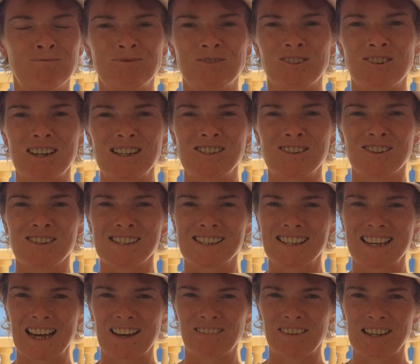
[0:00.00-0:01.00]
restaurants
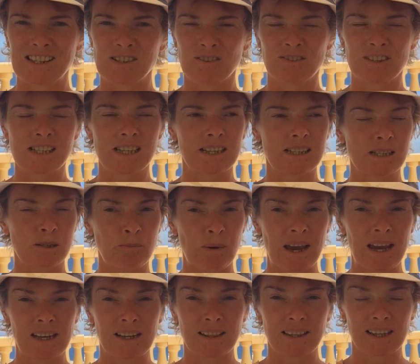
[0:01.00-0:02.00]
and cafes, obviously in
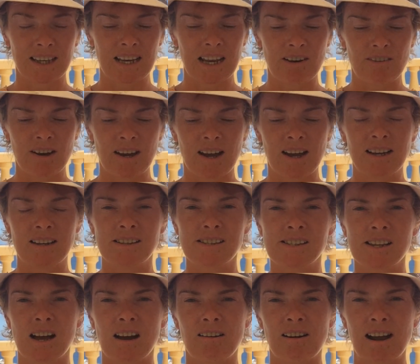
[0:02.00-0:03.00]
Spain and the Canary
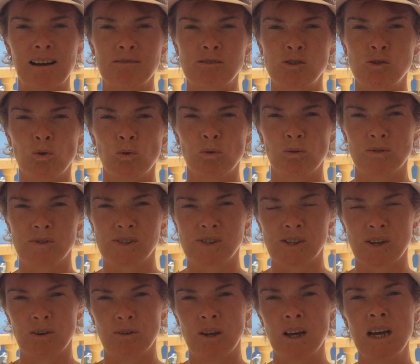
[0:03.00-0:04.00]
Islands, are outdoors,
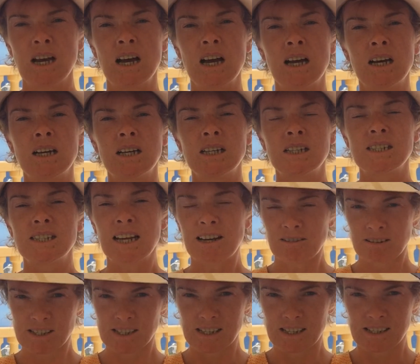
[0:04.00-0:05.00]
so
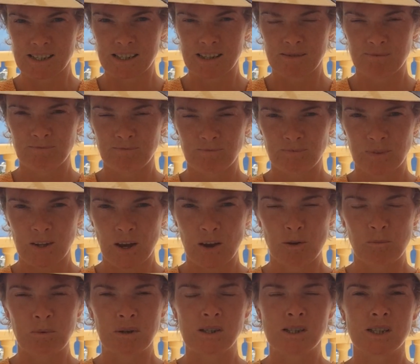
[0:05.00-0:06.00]
terraces
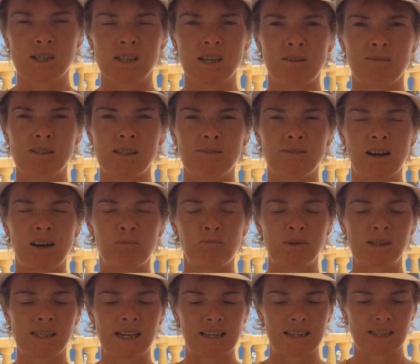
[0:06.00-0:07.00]
open to
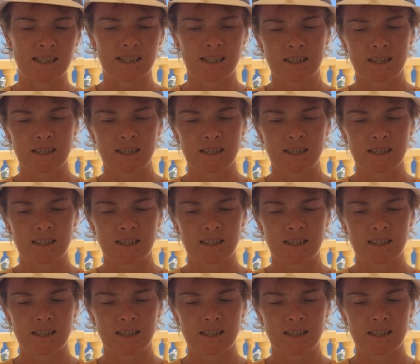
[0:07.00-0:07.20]
75%.